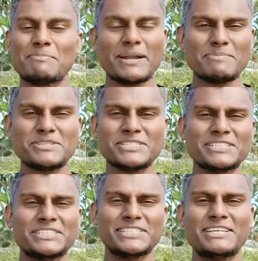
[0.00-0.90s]
My name is
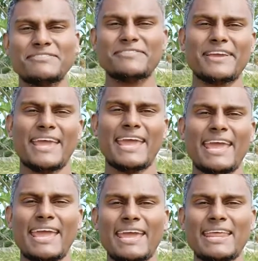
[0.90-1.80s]
Sanjeev,
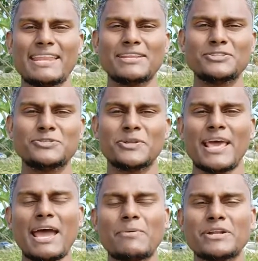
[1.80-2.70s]
and today
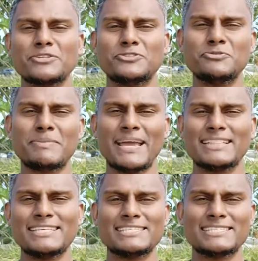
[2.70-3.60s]
I wanted to make
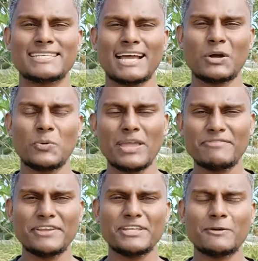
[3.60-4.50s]
this quick
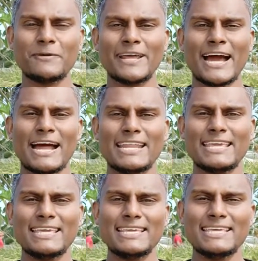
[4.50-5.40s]
video regarding